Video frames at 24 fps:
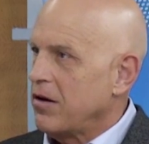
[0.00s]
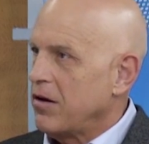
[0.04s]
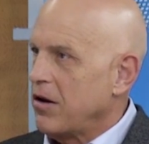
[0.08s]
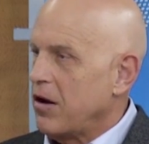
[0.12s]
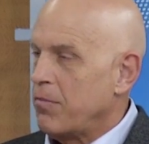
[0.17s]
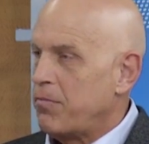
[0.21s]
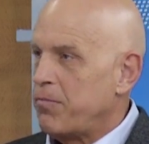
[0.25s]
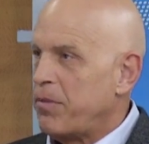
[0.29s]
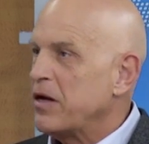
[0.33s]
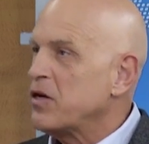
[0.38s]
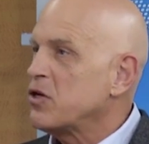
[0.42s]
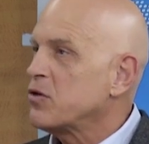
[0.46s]
a
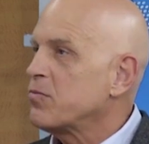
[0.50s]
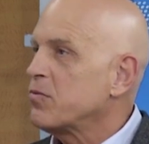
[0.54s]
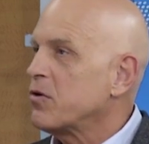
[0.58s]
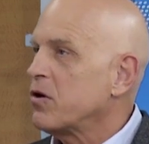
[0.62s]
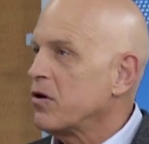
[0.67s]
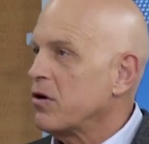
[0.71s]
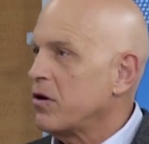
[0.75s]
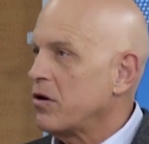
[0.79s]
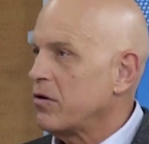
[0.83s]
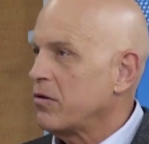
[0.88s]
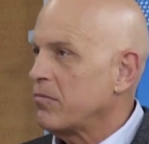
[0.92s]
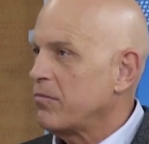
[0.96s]
bunch
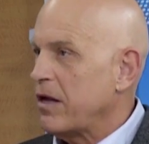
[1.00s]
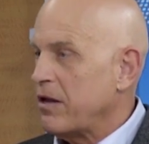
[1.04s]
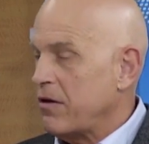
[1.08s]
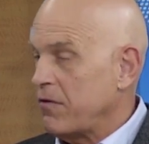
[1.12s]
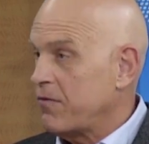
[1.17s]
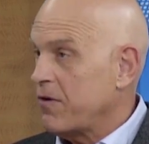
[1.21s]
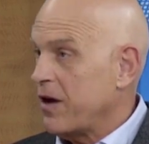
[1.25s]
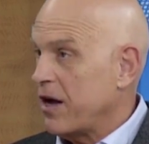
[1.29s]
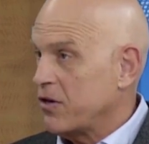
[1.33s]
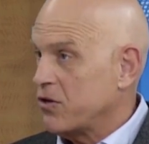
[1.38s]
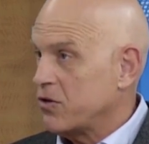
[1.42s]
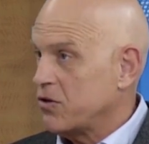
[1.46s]
more
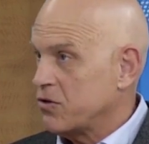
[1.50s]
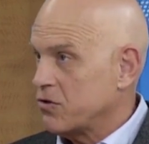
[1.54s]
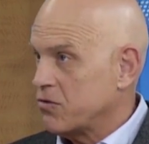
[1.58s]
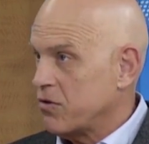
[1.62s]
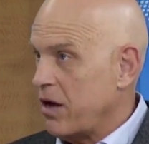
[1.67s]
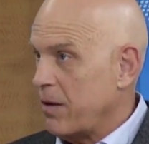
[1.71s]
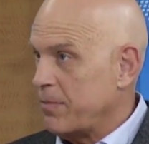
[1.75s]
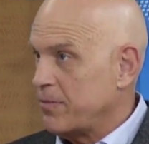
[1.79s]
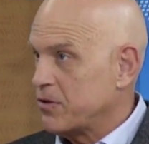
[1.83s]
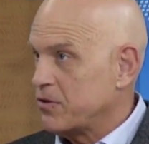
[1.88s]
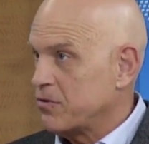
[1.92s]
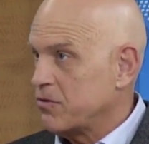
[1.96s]
manufacturers
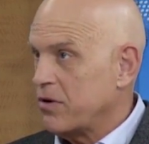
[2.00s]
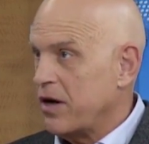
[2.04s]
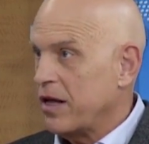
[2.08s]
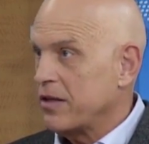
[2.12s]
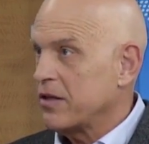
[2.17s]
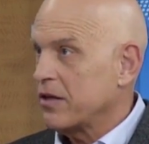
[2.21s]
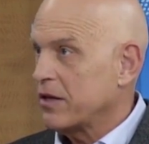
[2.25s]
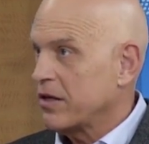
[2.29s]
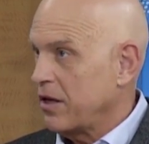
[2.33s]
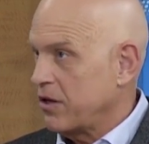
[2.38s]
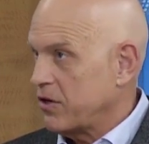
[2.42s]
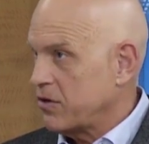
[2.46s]
reps throughout
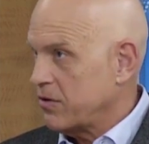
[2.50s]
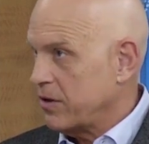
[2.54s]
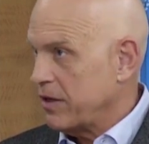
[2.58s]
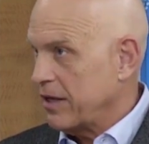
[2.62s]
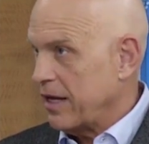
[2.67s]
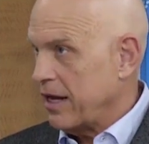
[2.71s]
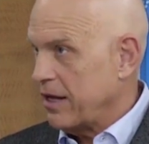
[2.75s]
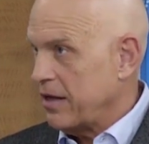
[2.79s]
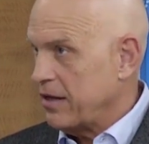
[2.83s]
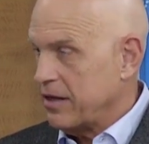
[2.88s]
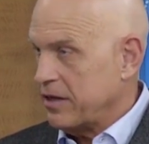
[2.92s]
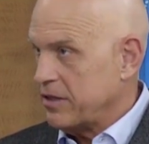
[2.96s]
the country
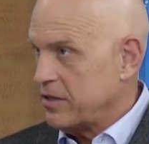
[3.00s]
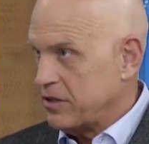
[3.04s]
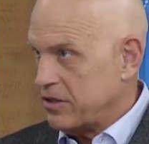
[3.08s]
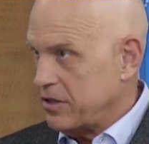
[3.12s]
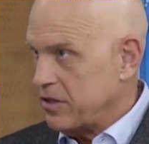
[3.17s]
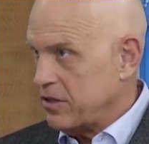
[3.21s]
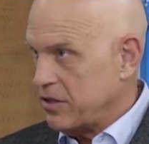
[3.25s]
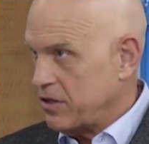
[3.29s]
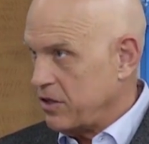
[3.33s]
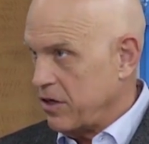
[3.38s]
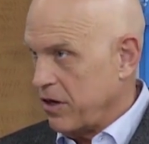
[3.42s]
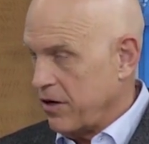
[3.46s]

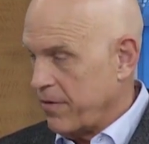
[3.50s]
this year.